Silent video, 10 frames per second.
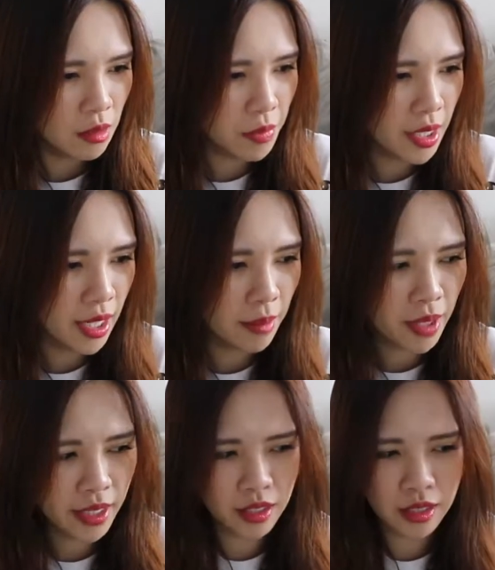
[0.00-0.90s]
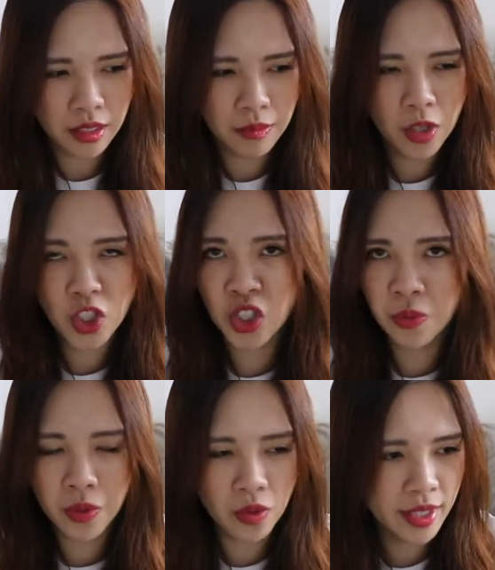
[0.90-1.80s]
become like a mochi
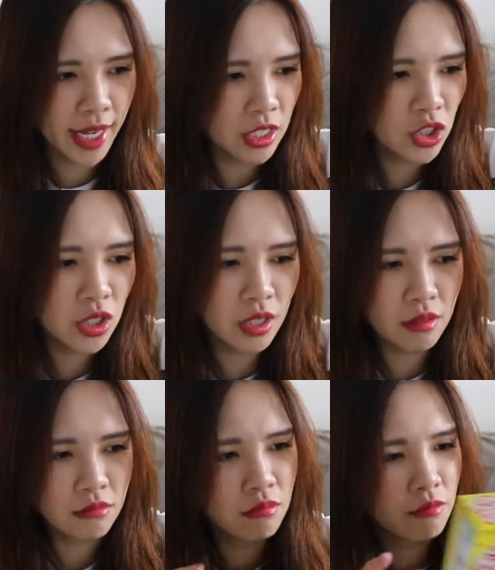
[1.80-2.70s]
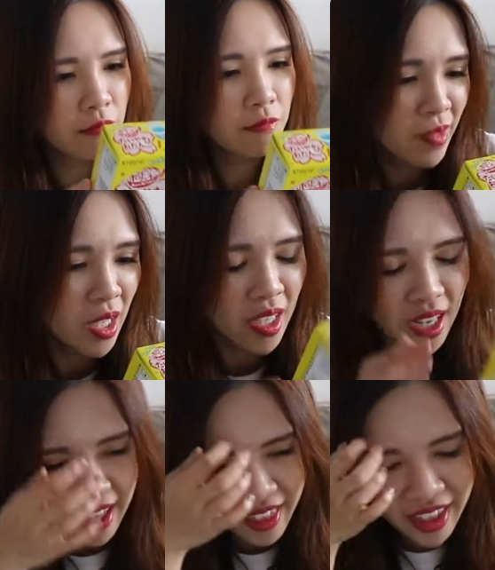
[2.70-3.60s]
ball texture?
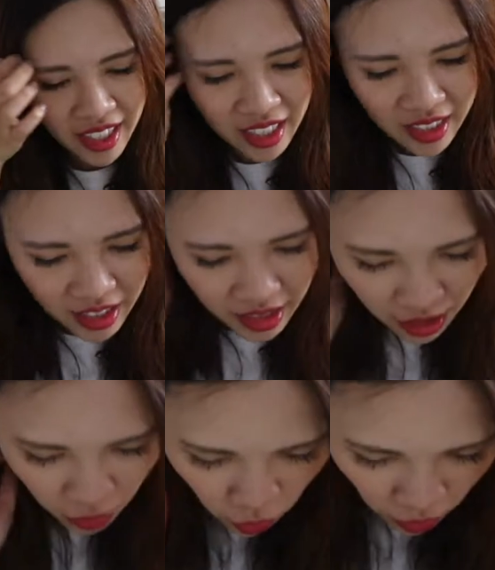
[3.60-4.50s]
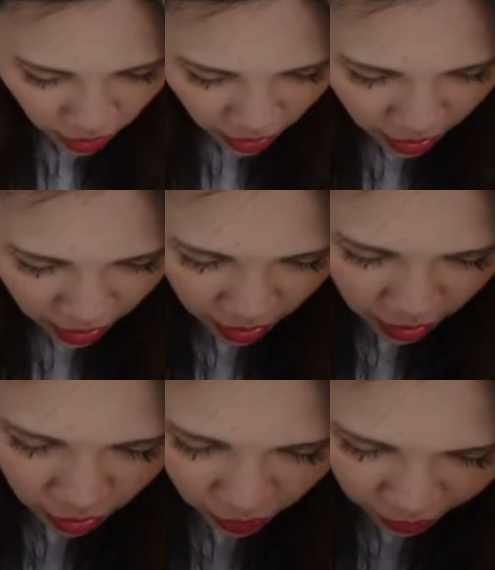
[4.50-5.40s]
I think I need some water in it
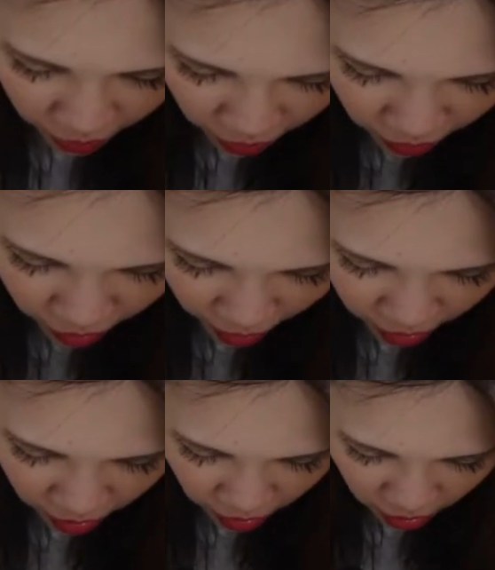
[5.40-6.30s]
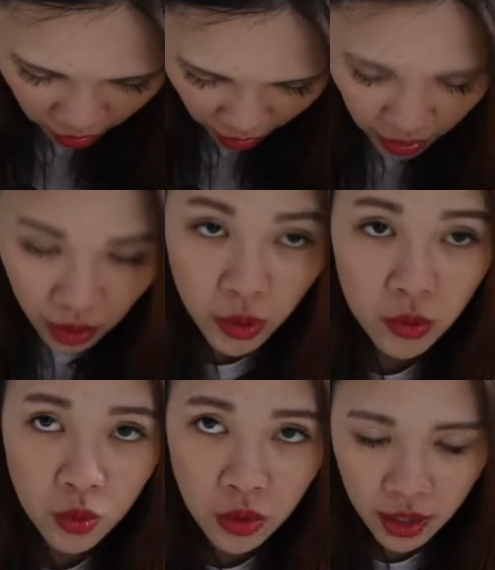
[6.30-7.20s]
to fill that layer with
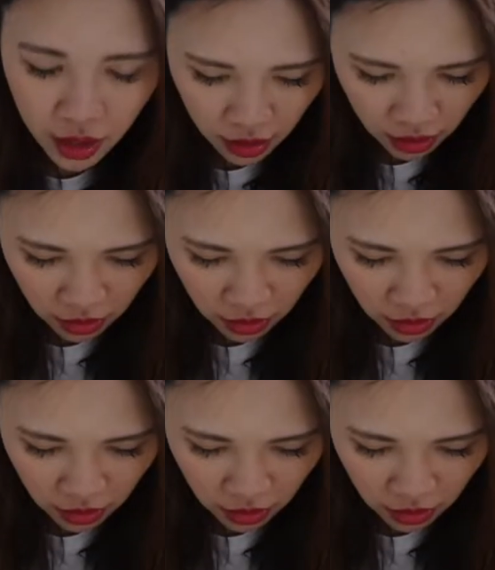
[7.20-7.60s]
water.